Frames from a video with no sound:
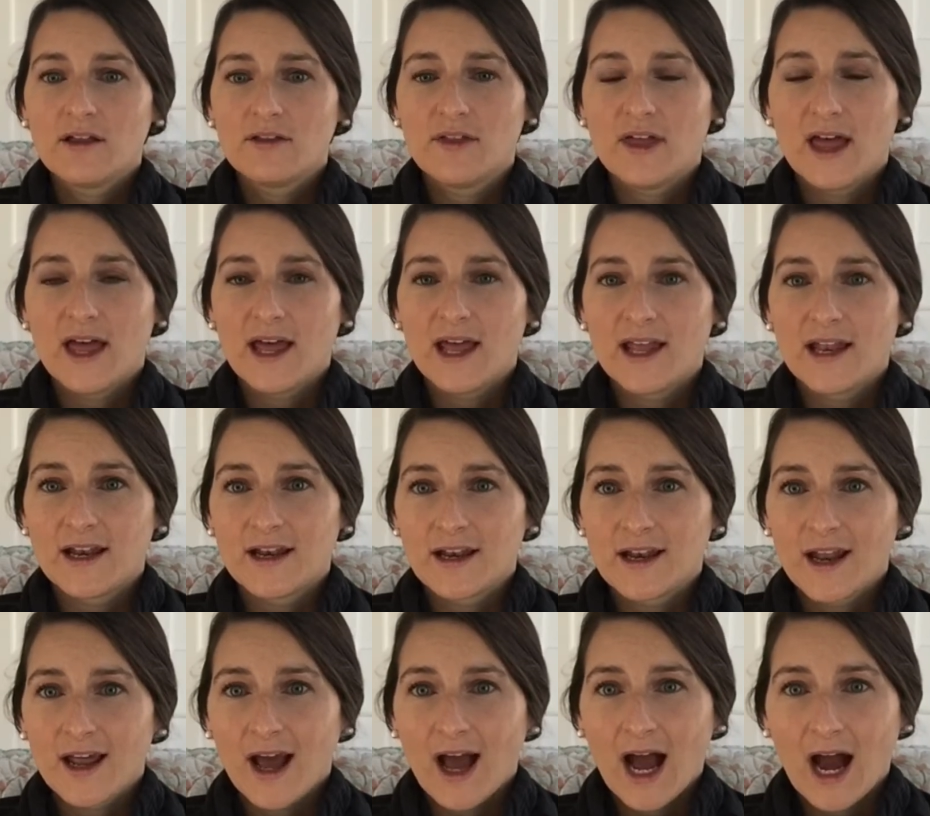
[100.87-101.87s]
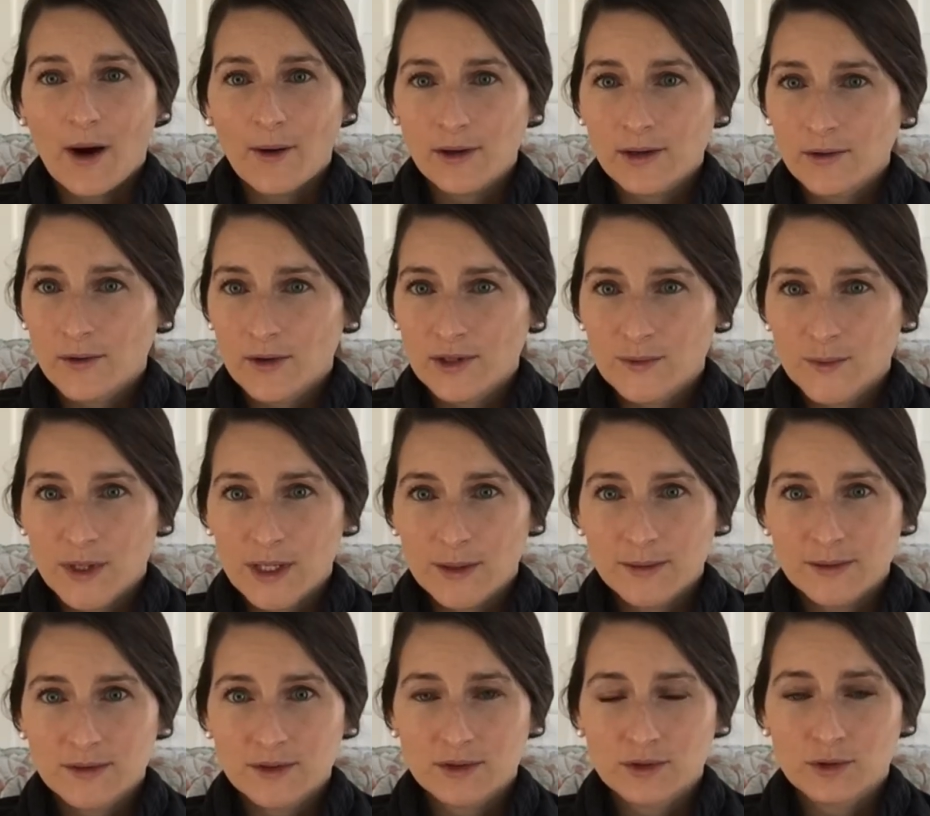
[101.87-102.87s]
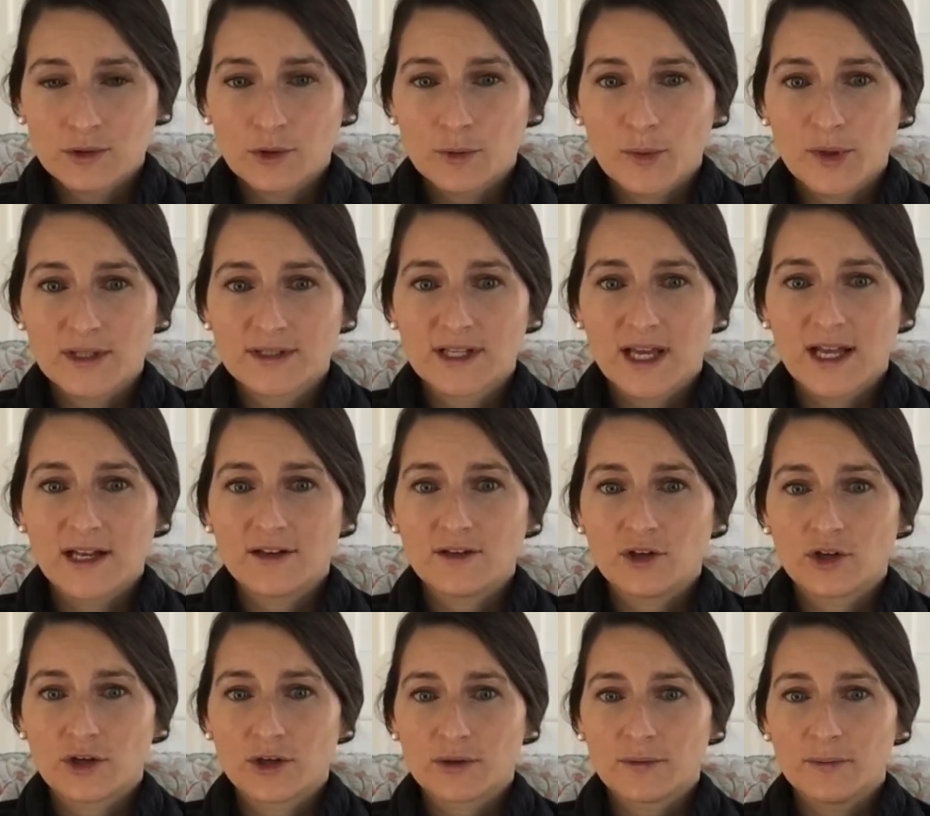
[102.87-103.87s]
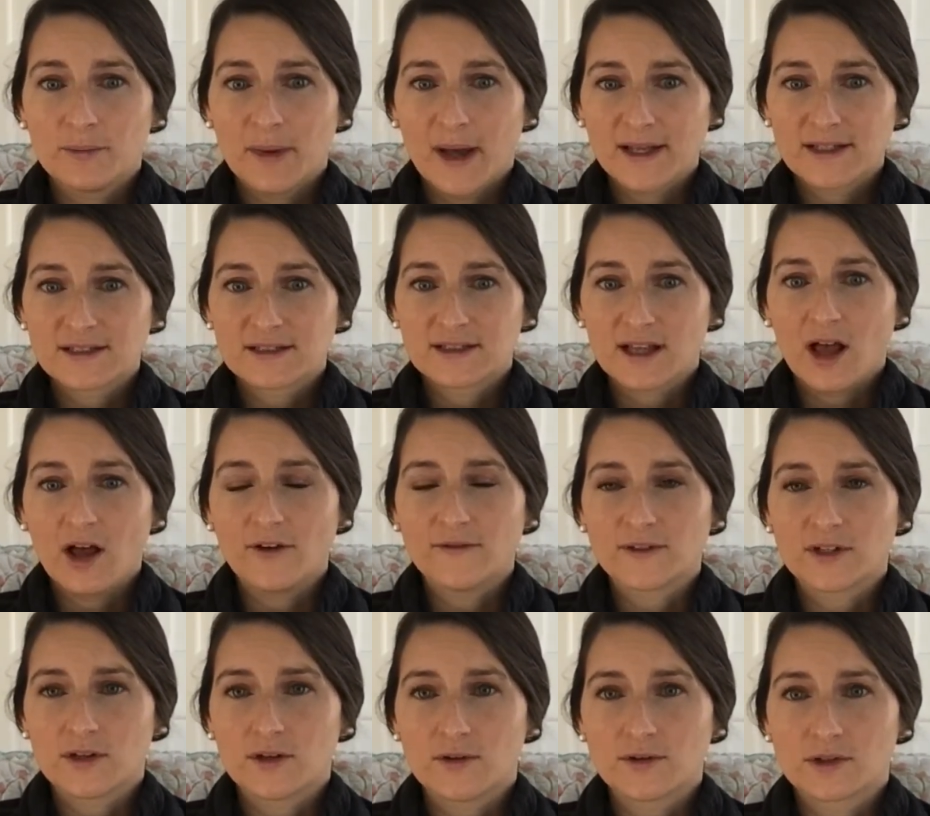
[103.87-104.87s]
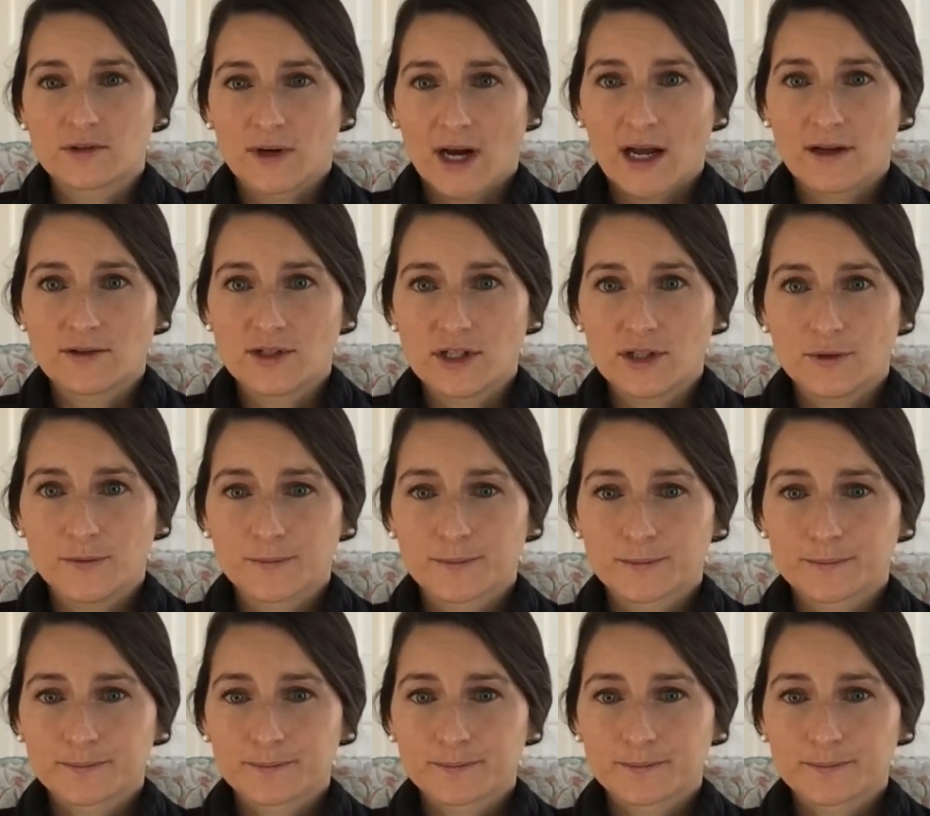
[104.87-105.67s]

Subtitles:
then how are you going to be able to present your best self to those around you?